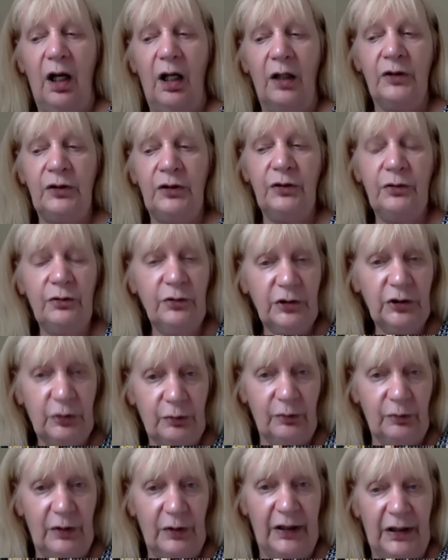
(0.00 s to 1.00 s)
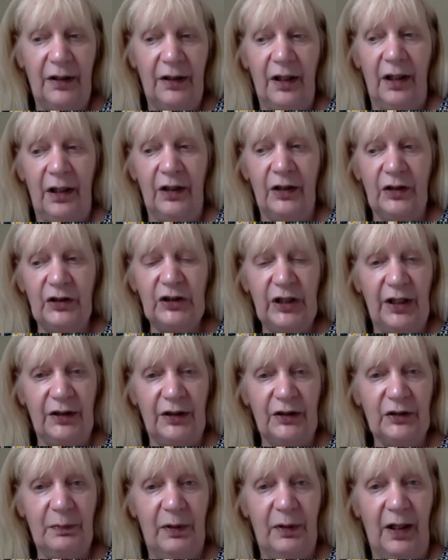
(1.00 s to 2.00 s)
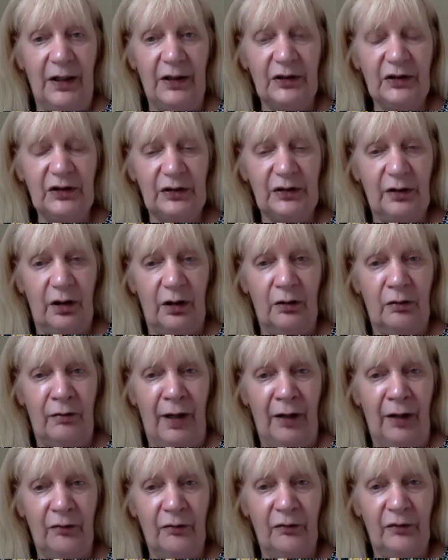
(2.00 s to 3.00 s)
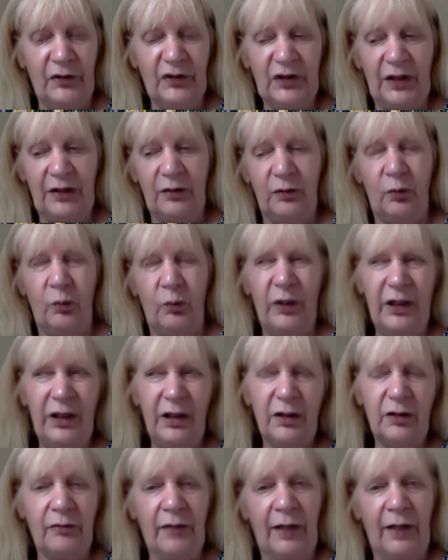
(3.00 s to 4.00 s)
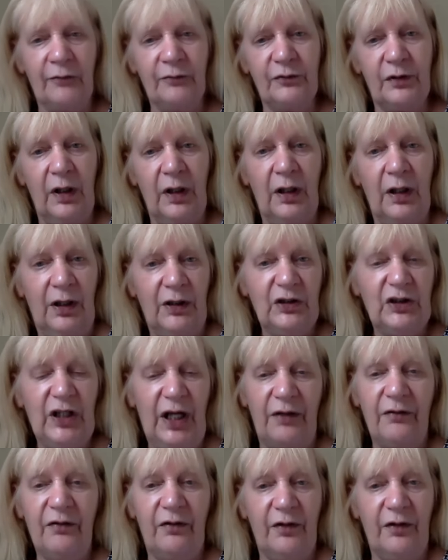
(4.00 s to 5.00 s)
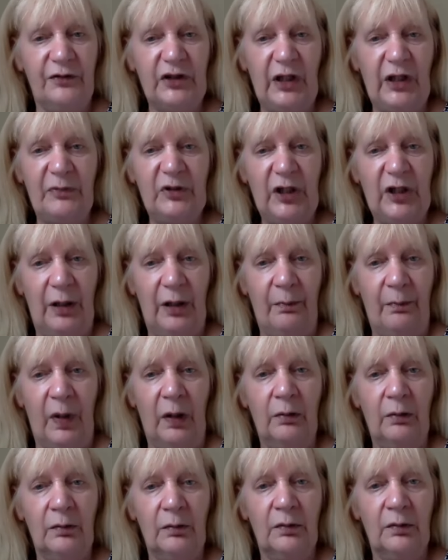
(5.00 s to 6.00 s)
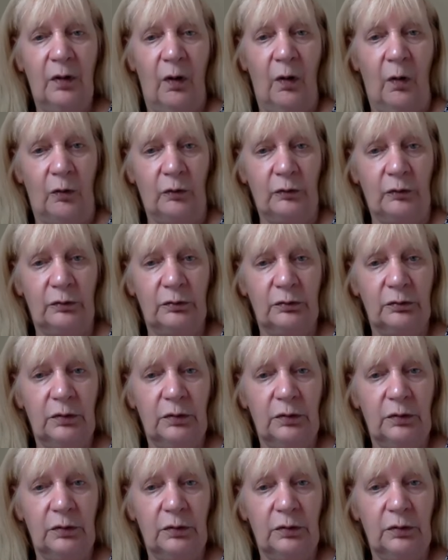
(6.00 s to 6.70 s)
Usually it takes place around the second week, around 10th of September on.